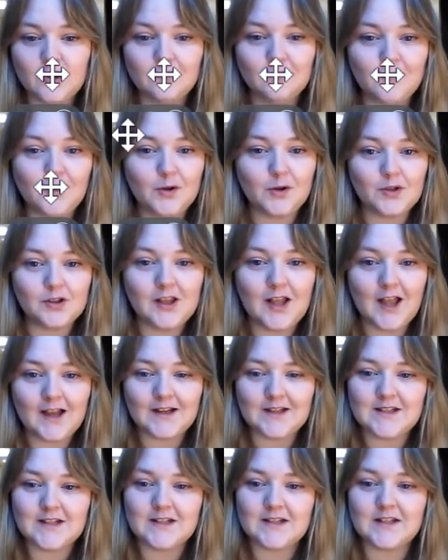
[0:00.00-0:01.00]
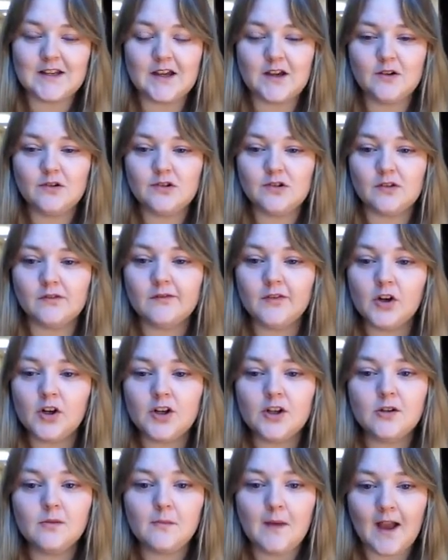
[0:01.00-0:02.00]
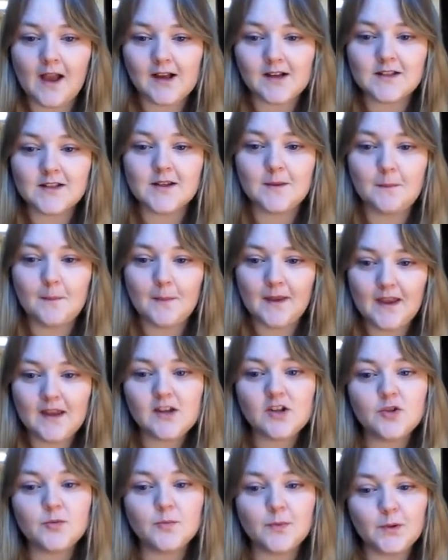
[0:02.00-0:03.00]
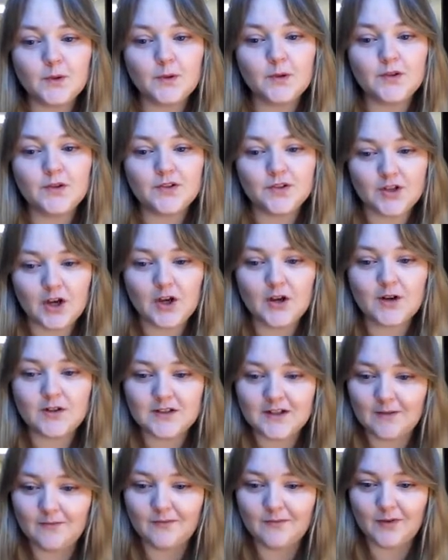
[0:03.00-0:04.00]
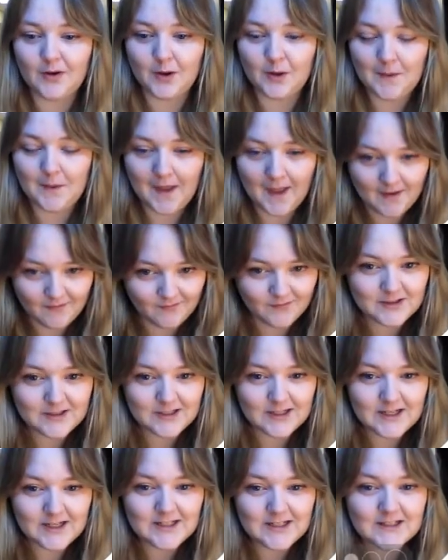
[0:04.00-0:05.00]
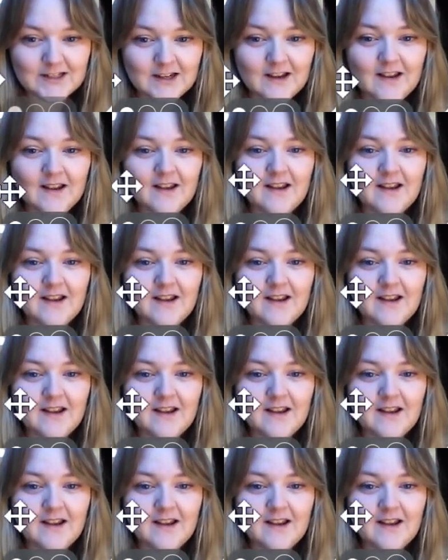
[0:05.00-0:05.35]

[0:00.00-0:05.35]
are your vocal acting skills, so volume, accent, pitch, pause, tone, tempo, emphasis.